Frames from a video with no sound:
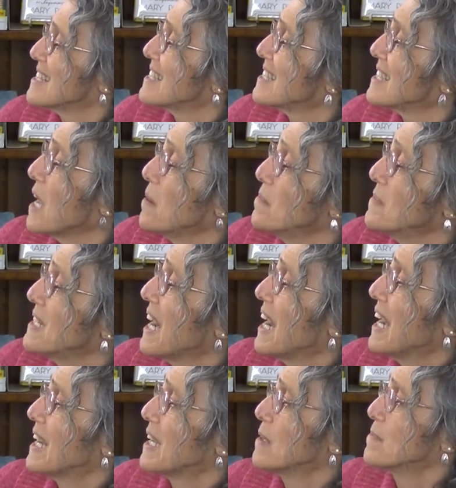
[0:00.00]

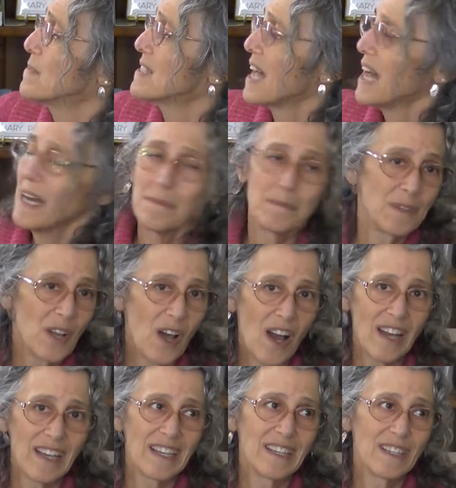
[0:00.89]
Sometimes I'm
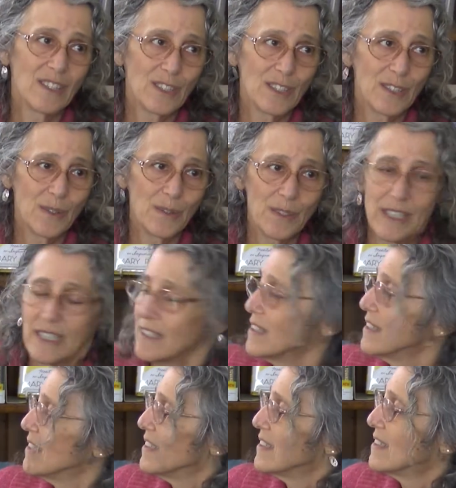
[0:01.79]
not
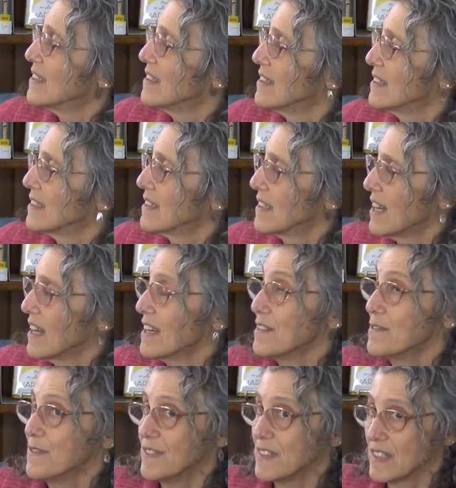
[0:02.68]
included. I
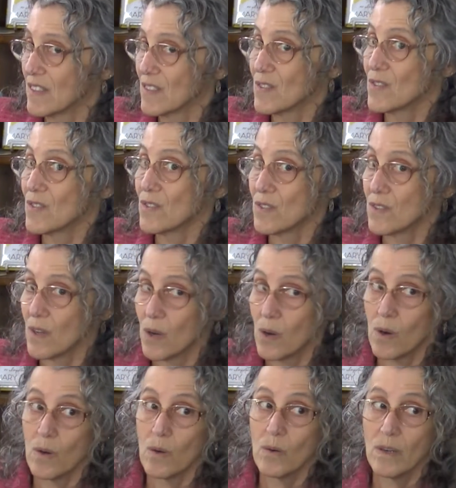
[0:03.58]
feel
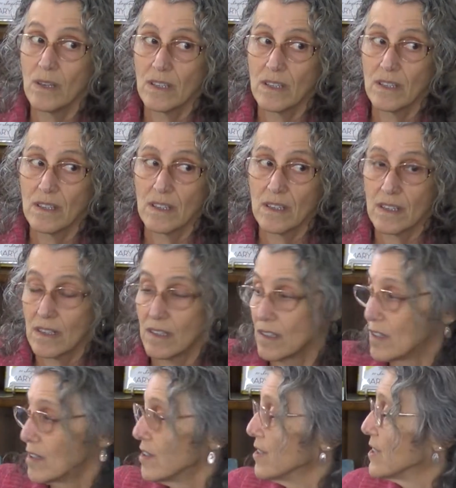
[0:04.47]
so
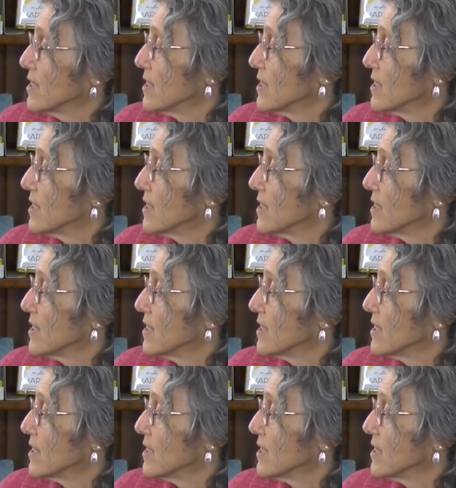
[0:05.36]
hurt.